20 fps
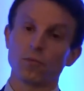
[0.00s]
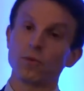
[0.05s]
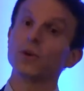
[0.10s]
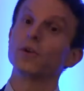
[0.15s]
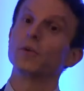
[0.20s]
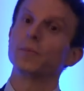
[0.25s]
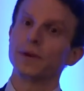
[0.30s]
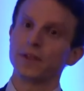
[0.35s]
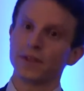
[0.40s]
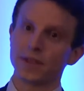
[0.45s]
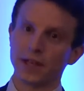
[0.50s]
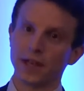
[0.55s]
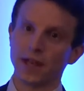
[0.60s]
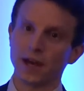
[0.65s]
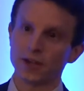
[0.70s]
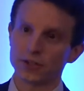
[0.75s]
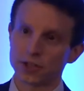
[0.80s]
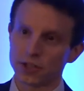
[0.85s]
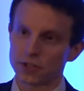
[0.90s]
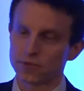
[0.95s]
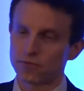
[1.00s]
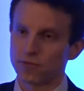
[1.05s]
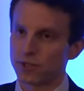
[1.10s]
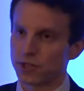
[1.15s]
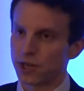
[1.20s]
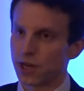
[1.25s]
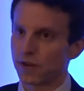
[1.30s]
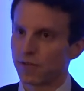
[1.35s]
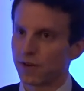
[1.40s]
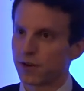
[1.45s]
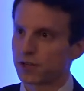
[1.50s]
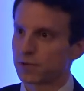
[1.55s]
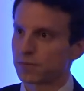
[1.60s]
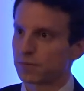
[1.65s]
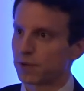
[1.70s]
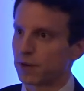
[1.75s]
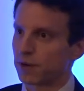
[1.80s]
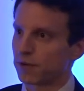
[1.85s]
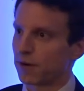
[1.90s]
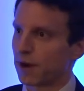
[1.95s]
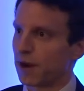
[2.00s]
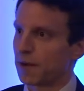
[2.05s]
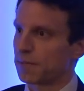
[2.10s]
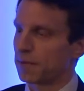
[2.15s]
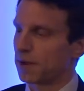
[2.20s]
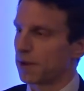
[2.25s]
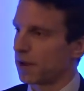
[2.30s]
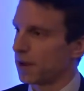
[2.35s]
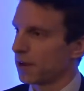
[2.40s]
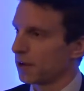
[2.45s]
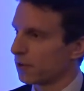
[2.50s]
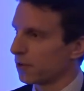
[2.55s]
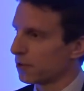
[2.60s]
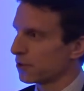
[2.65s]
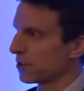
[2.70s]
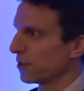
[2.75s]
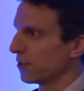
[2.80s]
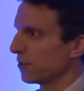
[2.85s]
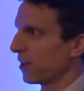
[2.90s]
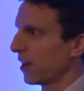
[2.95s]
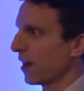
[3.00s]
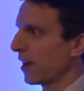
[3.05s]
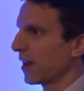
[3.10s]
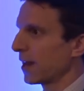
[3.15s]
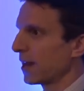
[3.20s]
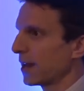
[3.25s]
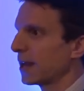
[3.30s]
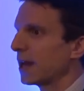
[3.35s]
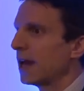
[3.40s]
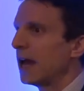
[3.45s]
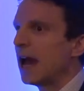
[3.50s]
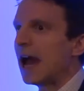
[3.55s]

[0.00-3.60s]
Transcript: will be the largest regeneration program across the UK.